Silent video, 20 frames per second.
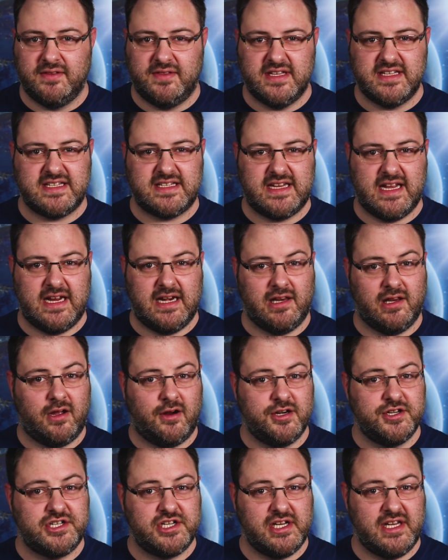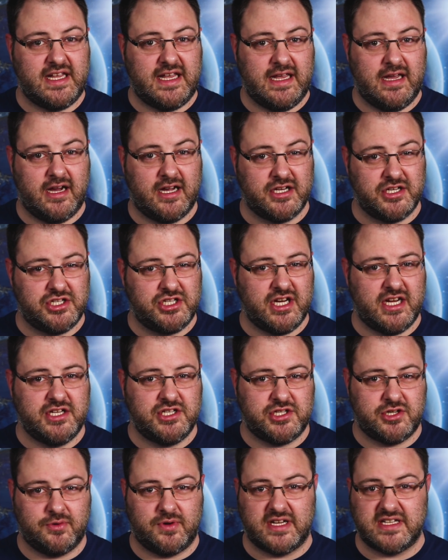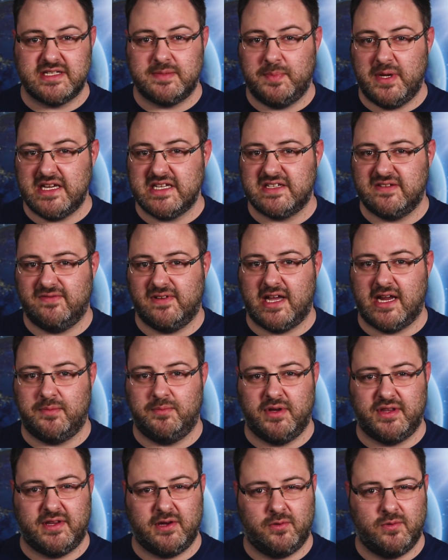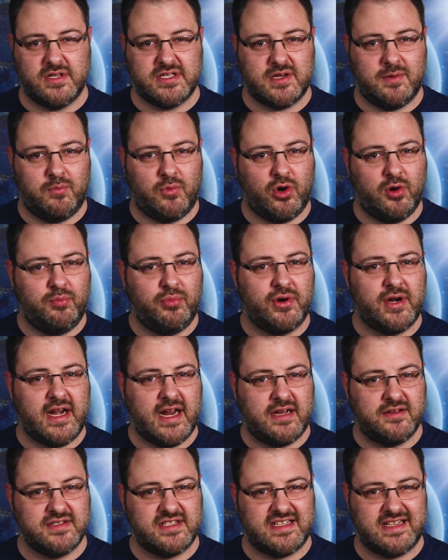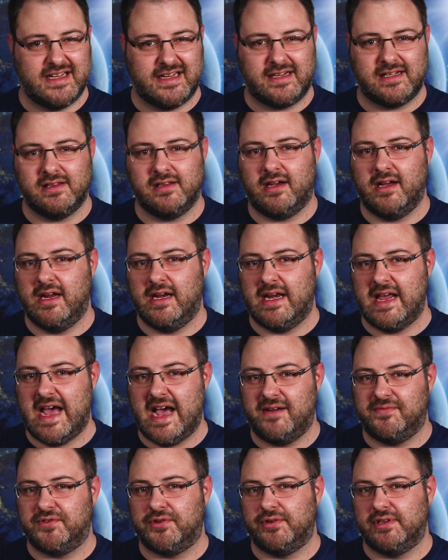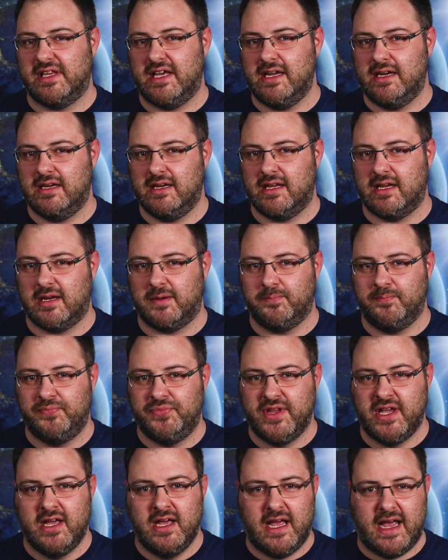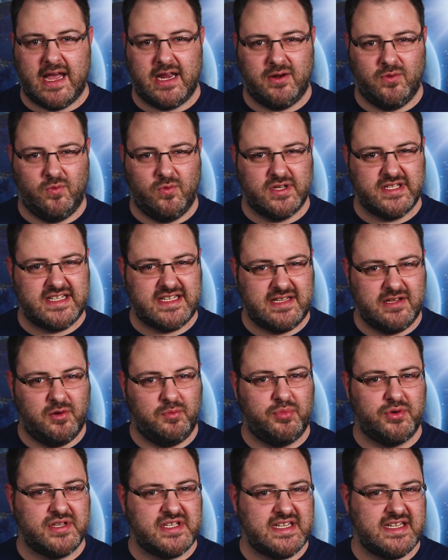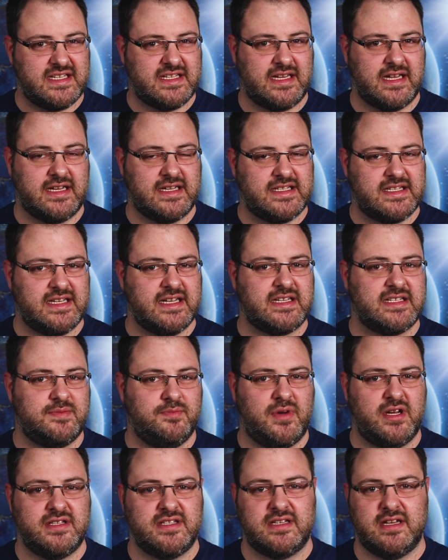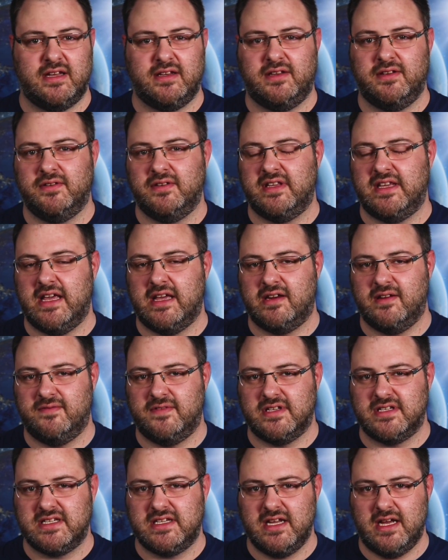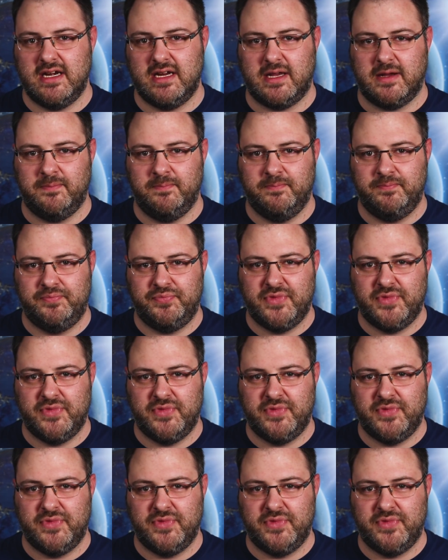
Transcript: This stayed largely unchanged during spaceflight, but there was a more pronounced decline after landing, and was still persisting six months until the end of the study.